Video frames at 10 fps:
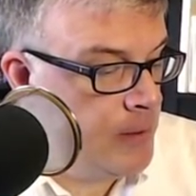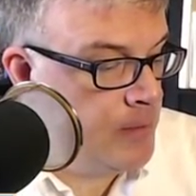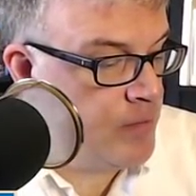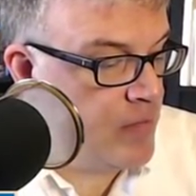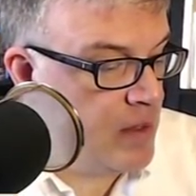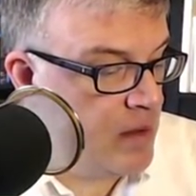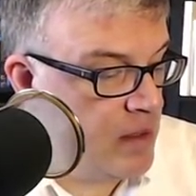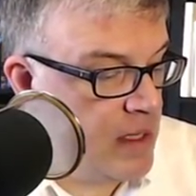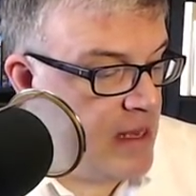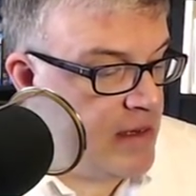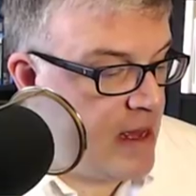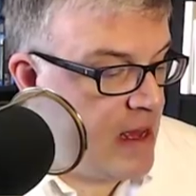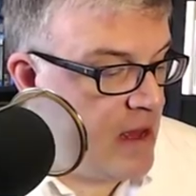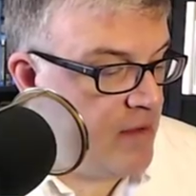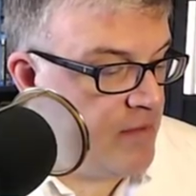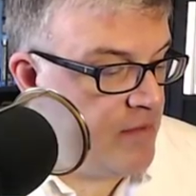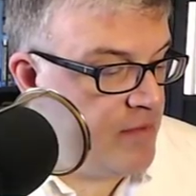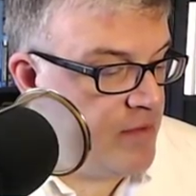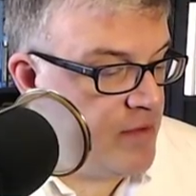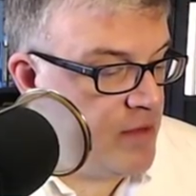Glad to have you here.
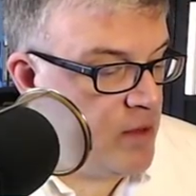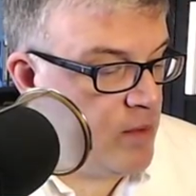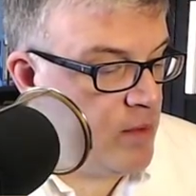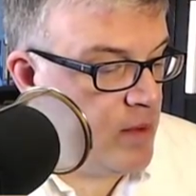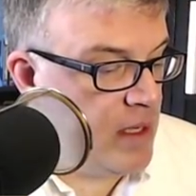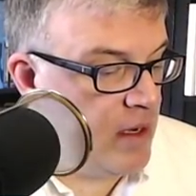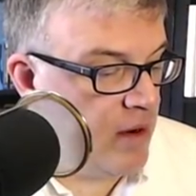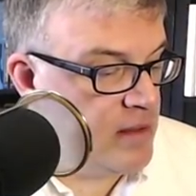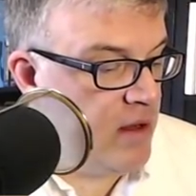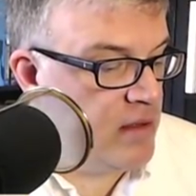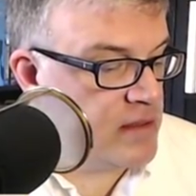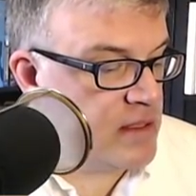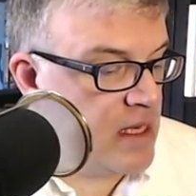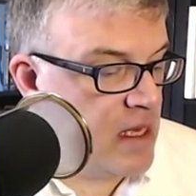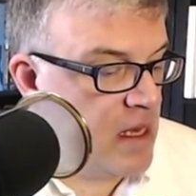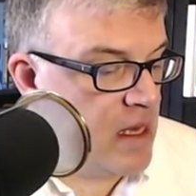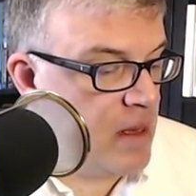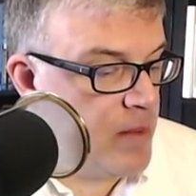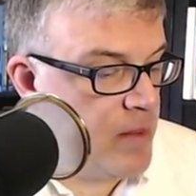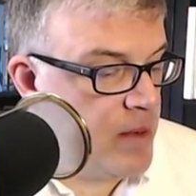Dale is coming in from
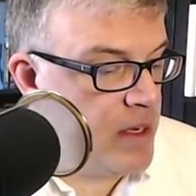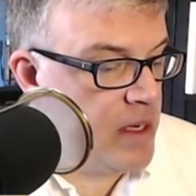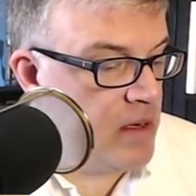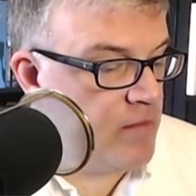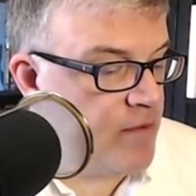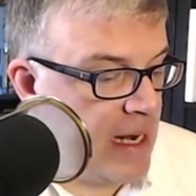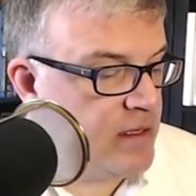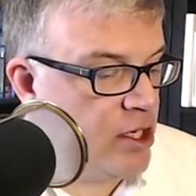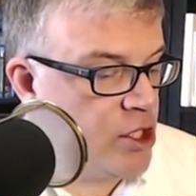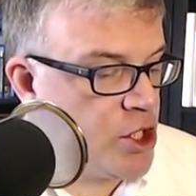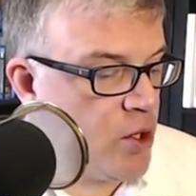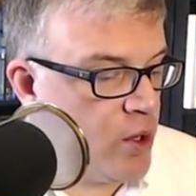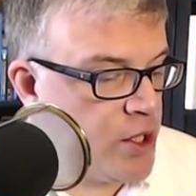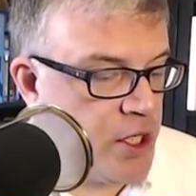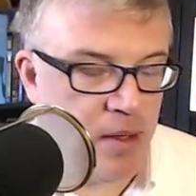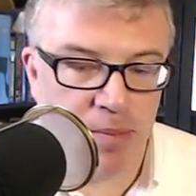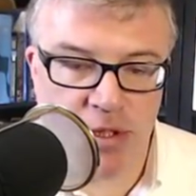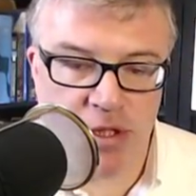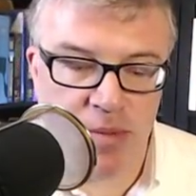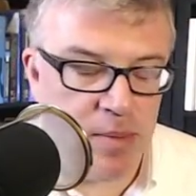Atlanta, Georgia,
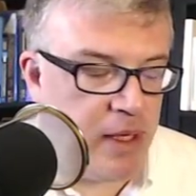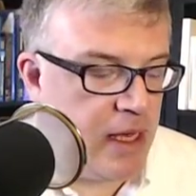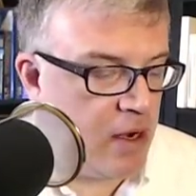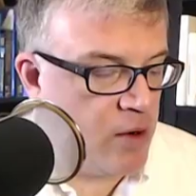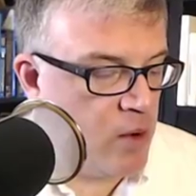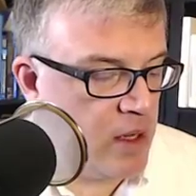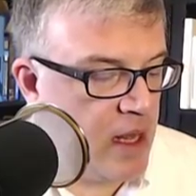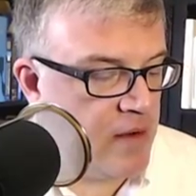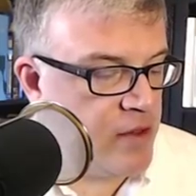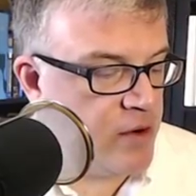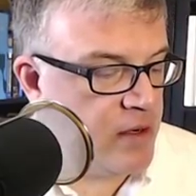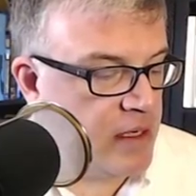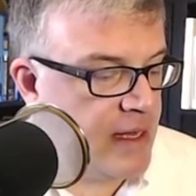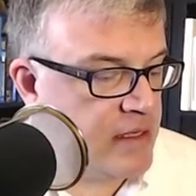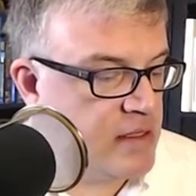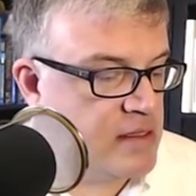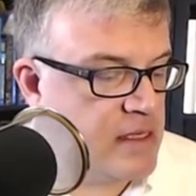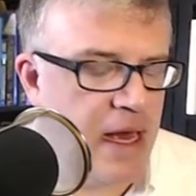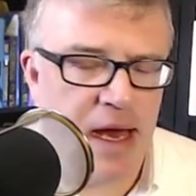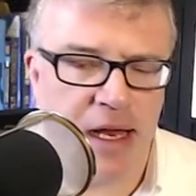presumably. I don't know a lot of other Atlantas. I know a
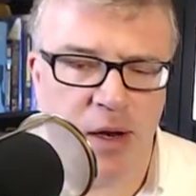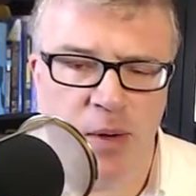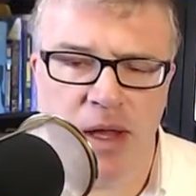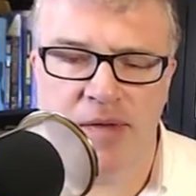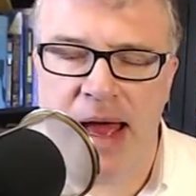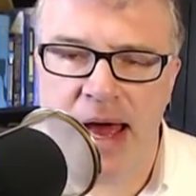lot of Athenses.